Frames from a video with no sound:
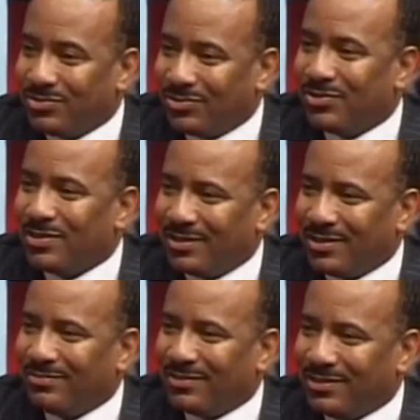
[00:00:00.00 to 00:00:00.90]
security
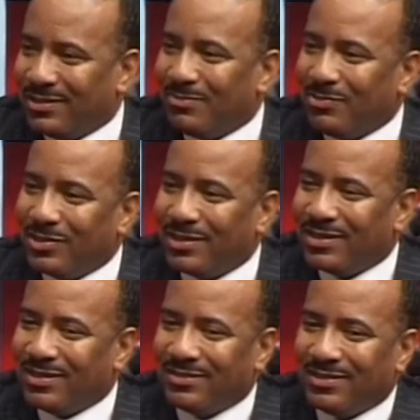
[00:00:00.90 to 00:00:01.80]
company, and I'm looking
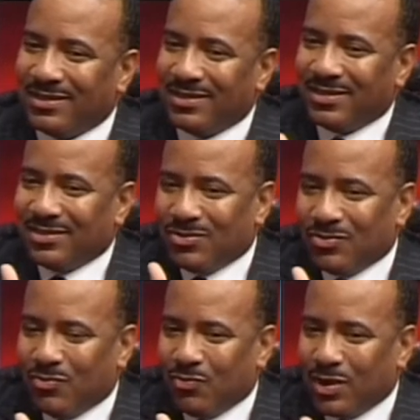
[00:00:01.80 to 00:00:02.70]
at
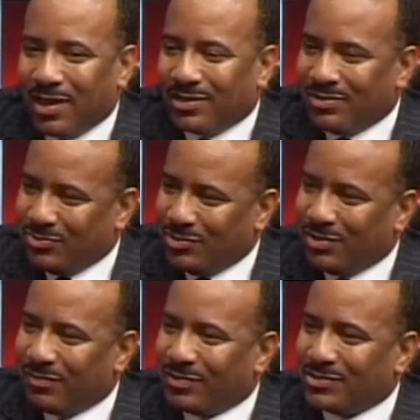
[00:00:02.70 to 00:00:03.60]
what I could do
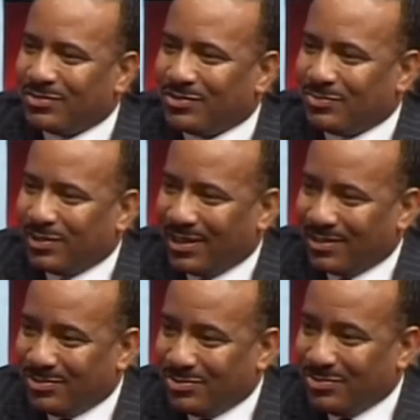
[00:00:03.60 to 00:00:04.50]
here versus what I
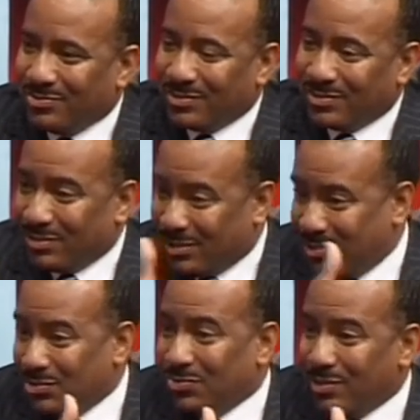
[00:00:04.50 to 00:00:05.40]
could do in the
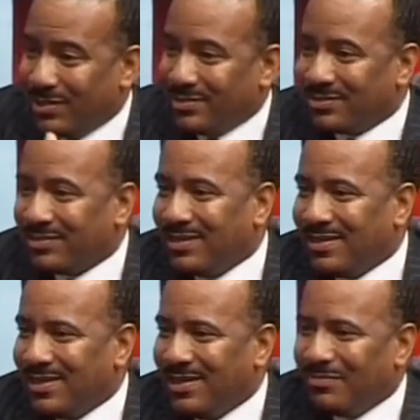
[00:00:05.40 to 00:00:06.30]
U.S.
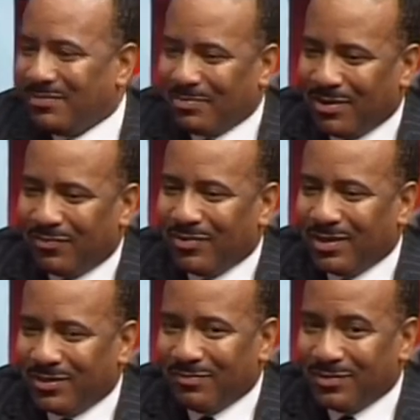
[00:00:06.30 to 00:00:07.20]
And my
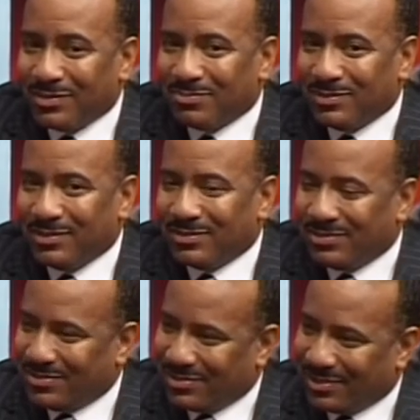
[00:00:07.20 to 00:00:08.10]
friend convinced me
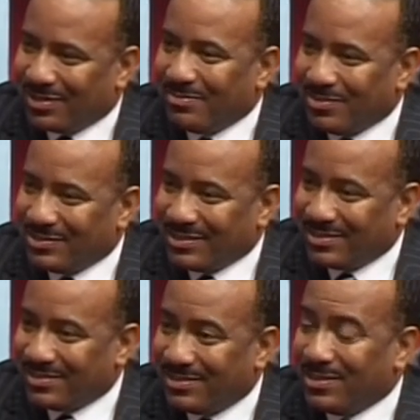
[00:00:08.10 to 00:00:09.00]
to come here just
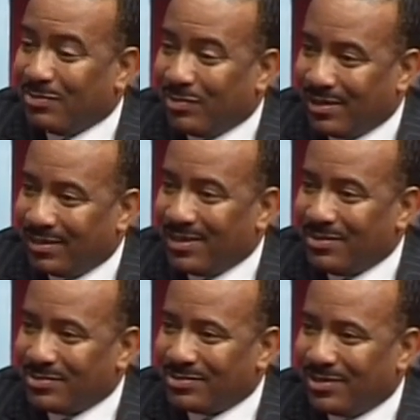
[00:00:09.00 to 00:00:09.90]
to see it. When I
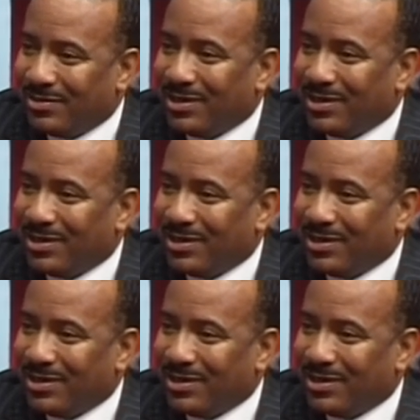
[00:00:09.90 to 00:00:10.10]
came and saw,